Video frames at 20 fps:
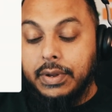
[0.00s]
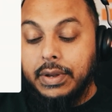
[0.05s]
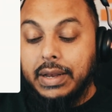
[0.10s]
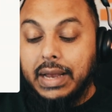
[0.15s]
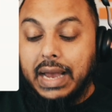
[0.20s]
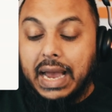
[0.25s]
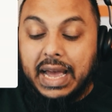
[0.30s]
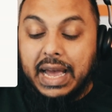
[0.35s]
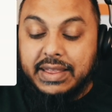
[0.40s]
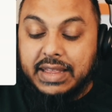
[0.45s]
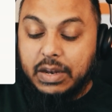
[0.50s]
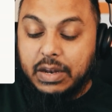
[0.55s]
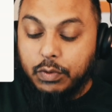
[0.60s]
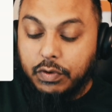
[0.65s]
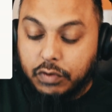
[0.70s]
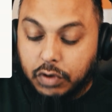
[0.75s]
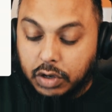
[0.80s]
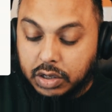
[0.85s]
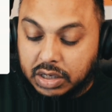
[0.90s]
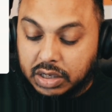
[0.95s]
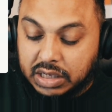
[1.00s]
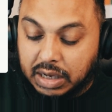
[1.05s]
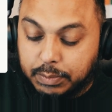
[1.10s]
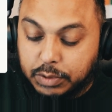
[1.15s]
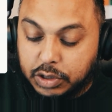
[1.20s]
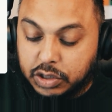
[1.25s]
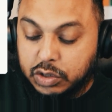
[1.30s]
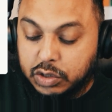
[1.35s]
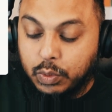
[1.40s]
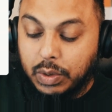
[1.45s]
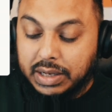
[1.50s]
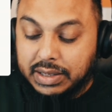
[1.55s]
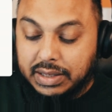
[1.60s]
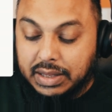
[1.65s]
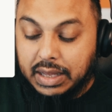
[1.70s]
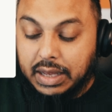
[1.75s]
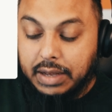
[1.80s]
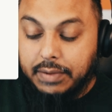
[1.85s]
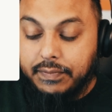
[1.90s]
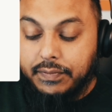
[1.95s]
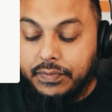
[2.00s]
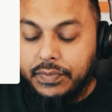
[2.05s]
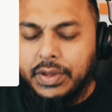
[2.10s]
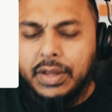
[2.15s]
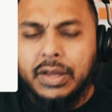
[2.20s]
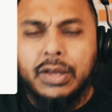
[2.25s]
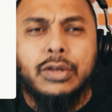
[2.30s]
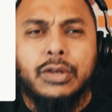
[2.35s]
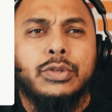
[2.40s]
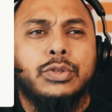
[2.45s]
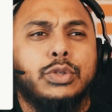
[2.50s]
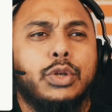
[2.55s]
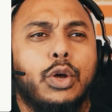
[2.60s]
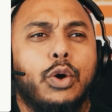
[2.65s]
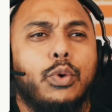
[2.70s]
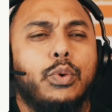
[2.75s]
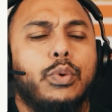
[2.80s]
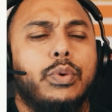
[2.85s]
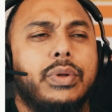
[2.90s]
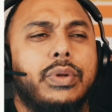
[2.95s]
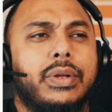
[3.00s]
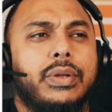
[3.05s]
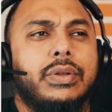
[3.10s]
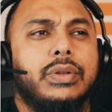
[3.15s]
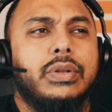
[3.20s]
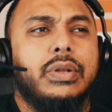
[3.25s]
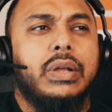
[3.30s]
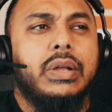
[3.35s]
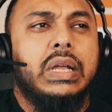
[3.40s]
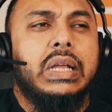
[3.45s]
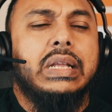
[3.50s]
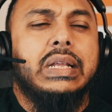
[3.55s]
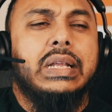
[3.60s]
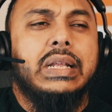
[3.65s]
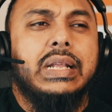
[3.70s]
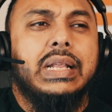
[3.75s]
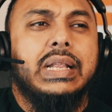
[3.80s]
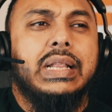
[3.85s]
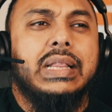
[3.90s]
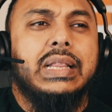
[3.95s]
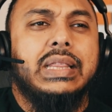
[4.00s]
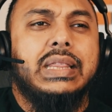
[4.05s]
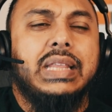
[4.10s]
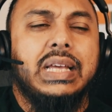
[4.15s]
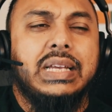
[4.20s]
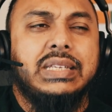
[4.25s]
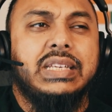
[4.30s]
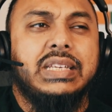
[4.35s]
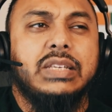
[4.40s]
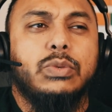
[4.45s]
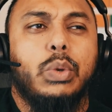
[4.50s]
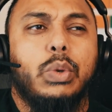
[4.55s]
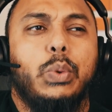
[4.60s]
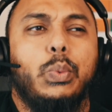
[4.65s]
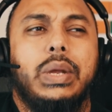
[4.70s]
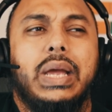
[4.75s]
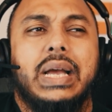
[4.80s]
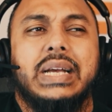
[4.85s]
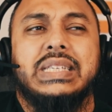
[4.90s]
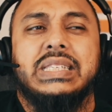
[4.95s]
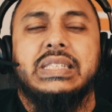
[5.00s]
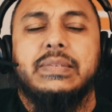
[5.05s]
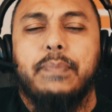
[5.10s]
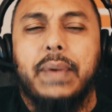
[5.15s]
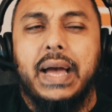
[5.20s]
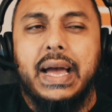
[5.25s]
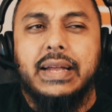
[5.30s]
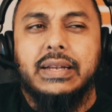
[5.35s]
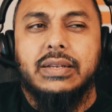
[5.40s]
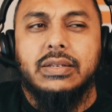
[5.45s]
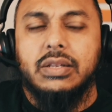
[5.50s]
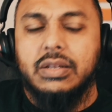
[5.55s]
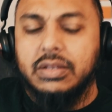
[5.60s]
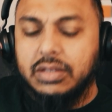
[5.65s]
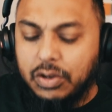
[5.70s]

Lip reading: And then we've got the w squared there. So this is when we expand. The